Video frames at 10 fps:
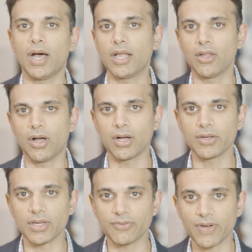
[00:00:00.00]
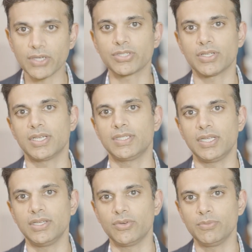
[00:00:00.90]
along their functional
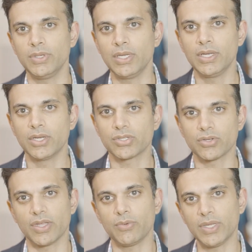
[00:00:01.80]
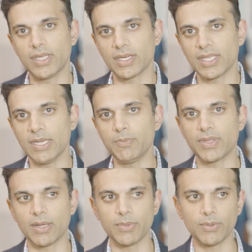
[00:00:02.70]
continuum so that we can keep
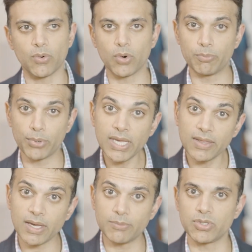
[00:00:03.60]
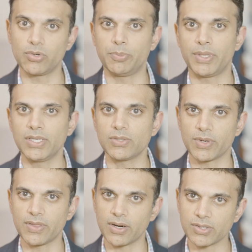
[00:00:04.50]
them or bring them to a place
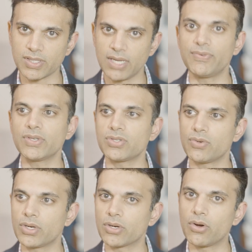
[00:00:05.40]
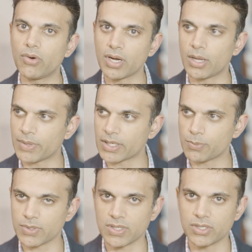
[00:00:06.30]
where they are safest to undergo a complex
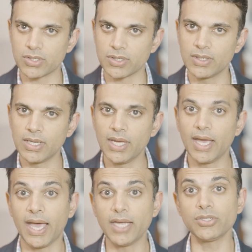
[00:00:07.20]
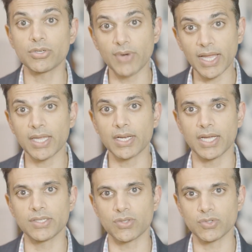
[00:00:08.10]
procedure, and to
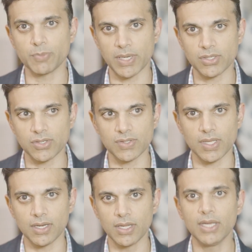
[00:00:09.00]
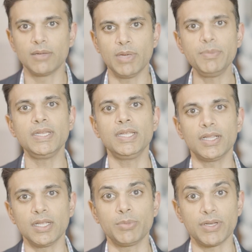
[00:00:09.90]
recognize those patients that maybe need a
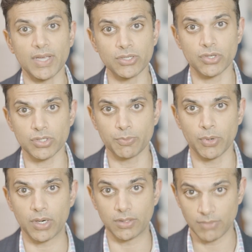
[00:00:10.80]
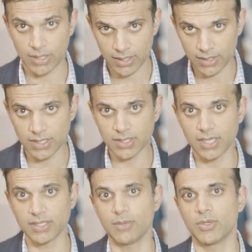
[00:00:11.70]
little bit of extra support, in this
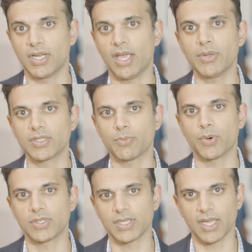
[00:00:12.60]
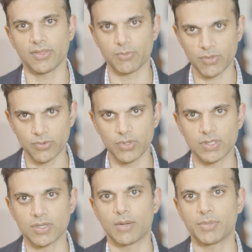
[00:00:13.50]
case hemodynamic support, to get them through
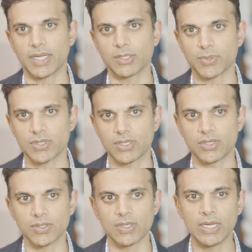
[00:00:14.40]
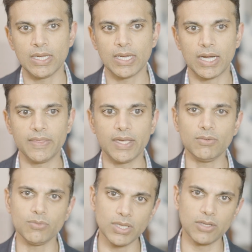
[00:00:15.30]
these complex procedures. And
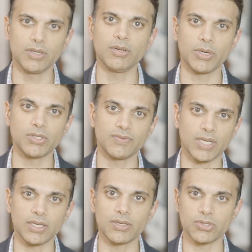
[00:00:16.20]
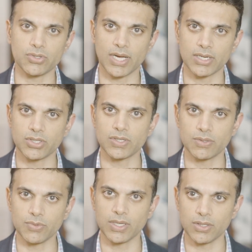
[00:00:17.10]
then we learned a bunch of technical strategies
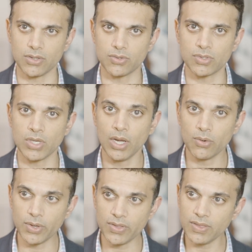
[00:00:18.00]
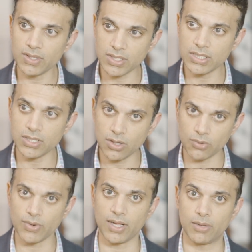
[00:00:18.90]
that we can use within the
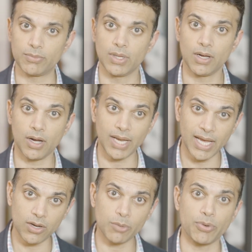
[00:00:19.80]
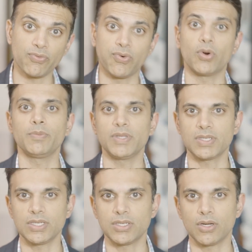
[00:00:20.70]
CTO realm on how to perform the
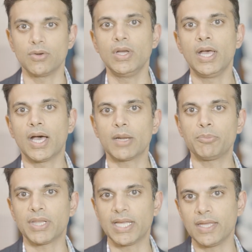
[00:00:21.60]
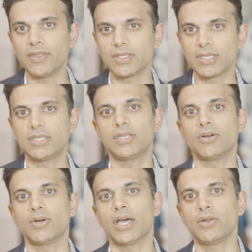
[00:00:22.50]
CTO, how to plan the
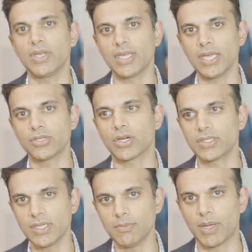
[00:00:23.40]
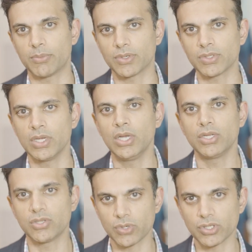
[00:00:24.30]
CTO, how to engage our team members
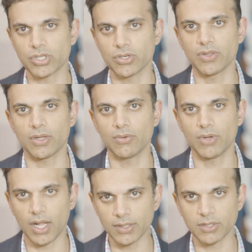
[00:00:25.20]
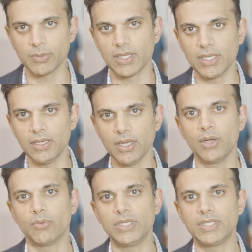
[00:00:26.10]
to ensure that ultimately
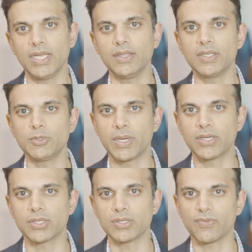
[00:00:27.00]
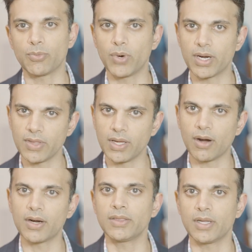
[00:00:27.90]
we take these patients from where they
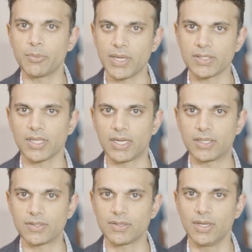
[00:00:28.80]
are at their baselines,